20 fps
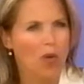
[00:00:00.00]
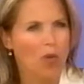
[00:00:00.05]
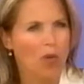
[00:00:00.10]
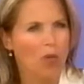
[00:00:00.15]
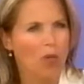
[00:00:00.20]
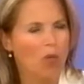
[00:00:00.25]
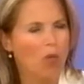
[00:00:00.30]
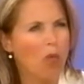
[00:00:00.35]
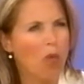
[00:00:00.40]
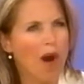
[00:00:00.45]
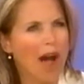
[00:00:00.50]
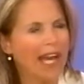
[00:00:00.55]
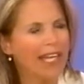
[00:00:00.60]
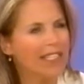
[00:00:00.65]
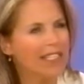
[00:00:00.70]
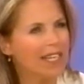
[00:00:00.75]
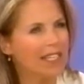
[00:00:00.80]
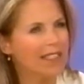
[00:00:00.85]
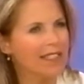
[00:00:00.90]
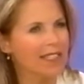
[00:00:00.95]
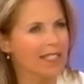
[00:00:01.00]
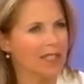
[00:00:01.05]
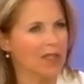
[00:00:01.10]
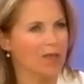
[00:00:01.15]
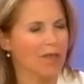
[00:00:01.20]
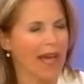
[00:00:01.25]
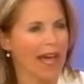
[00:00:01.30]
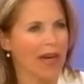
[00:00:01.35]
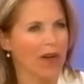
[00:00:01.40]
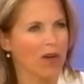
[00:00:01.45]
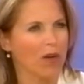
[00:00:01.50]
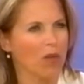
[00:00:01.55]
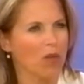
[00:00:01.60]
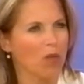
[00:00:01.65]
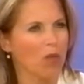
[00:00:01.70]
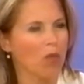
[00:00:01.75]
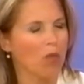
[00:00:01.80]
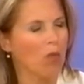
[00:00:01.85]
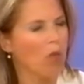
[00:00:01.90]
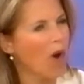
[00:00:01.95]
why does this matter?
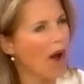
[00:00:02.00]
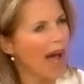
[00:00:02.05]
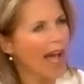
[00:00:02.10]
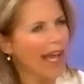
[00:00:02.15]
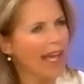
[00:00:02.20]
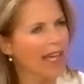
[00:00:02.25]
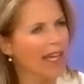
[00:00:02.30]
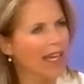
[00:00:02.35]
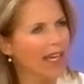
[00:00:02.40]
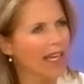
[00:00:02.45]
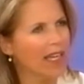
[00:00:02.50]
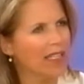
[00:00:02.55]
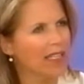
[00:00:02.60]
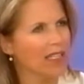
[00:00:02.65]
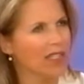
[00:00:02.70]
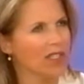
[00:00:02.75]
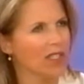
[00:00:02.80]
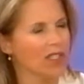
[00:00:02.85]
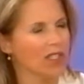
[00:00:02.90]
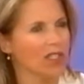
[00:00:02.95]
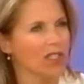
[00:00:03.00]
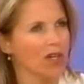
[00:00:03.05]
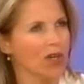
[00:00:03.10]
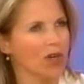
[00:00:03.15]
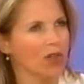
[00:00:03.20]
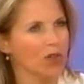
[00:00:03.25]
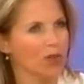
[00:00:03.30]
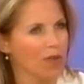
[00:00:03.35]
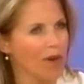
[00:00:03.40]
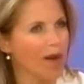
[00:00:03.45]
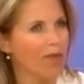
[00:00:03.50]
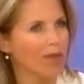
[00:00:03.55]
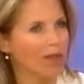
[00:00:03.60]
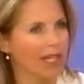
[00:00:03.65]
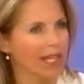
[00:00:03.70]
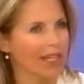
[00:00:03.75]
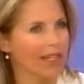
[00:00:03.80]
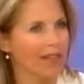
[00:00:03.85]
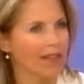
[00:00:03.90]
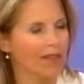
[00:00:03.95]
Why is it so
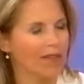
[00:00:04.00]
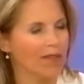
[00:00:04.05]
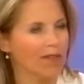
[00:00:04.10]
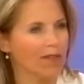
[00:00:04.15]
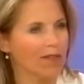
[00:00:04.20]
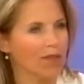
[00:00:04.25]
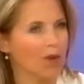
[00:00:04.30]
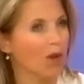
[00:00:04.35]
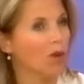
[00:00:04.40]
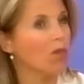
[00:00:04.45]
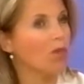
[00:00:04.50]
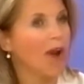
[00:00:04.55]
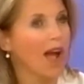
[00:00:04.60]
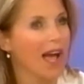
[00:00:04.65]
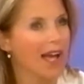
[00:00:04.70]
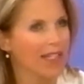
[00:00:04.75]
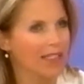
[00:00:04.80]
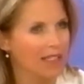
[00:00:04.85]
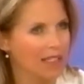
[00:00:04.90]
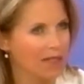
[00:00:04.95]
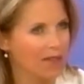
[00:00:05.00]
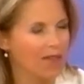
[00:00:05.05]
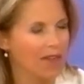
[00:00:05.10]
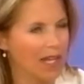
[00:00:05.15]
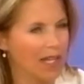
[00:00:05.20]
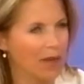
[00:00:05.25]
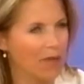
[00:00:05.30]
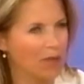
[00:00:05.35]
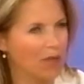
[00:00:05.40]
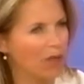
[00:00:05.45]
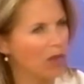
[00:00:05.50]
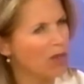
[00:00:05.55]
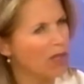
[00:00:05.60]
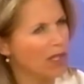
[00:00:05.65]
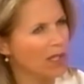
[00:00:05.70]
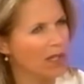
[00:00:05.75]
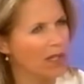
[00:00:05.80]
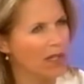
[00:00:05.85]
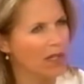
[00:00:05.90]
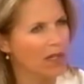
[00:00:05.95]
troubling for Iran to develop
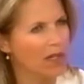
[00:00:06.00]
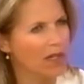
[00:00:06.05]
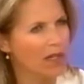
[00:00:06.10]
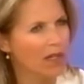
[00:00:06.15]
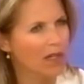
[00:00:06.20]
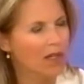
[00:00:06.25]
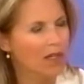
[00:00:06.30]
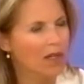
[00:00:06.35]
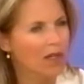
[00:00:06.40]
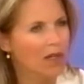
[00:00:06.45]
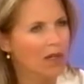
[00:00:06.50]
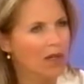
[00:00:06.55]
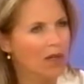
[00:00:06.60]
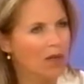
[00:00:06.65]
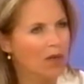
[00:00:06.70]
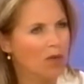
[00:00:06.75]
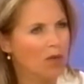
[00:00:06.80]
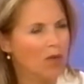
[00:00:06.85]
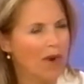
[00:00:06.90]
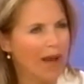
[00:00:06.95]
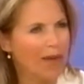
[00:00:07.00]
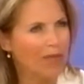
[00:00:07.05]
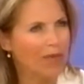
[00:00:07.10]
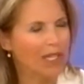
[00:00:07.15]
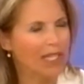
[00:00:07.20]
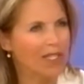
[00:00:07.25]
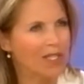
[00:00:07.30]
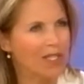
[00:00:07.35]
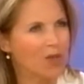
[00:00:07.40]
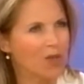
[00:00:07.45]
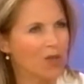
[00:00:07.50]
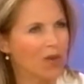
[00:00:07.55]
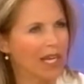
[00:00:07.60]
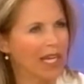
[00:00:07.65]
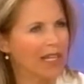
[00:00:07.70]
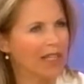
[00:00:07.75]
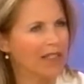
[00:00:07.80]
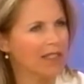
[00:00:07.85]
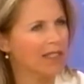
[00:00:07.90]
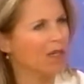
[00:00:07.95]
nuclear weapons
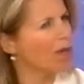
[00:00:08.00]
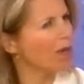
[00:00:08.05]
when so